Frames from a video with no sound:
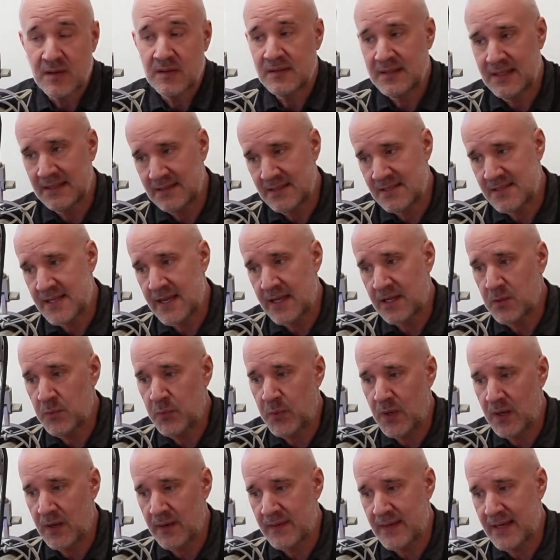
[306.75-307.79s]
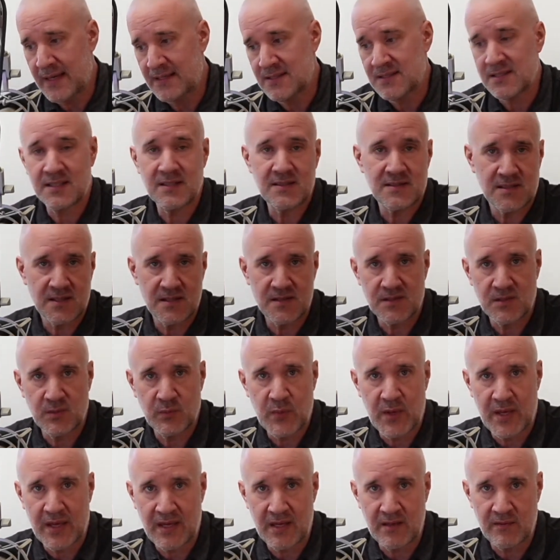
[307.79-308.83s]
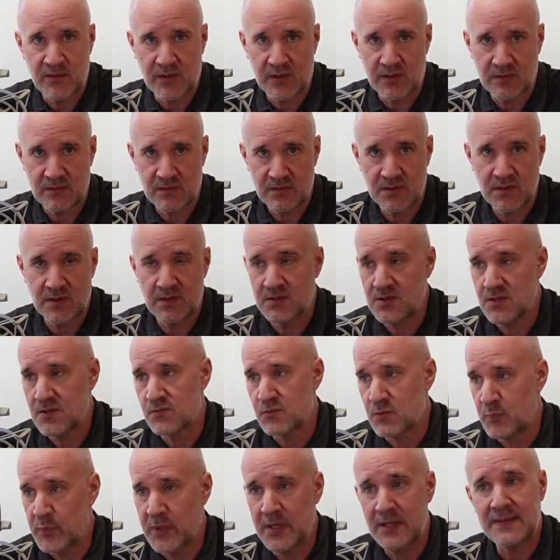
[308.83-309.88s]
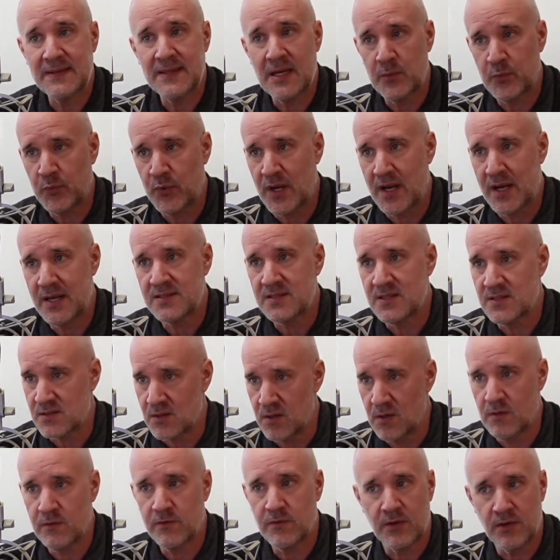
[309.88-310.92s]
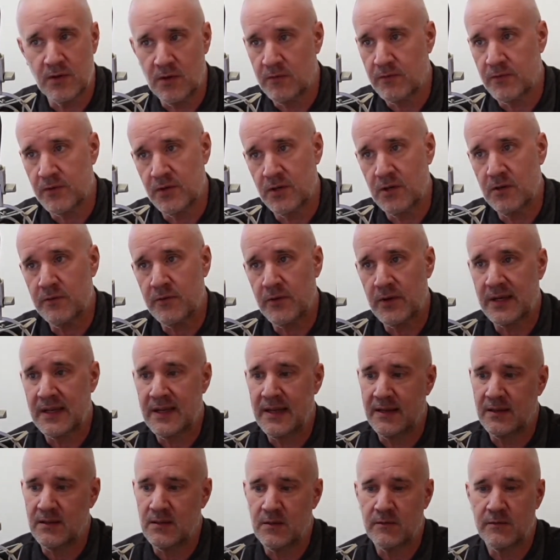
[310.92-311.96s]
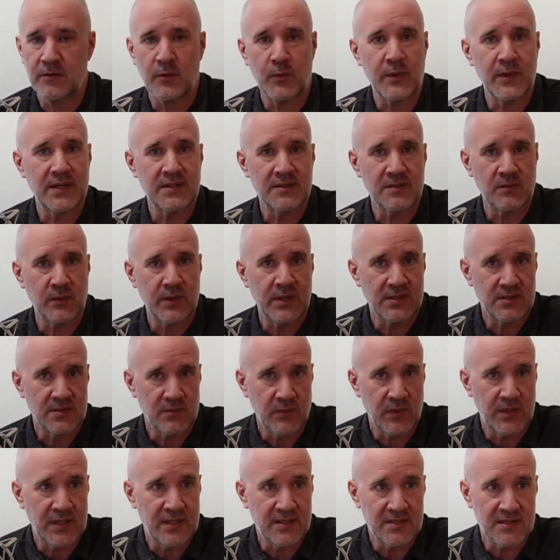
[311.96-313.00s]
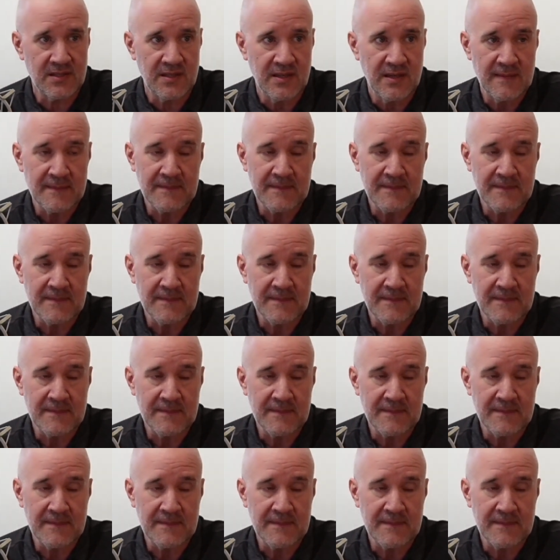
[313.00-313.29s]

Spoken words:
Then the second part of that is consistent behavior. So you just repeat that process over and over and over again over weeks and weeks and weeks,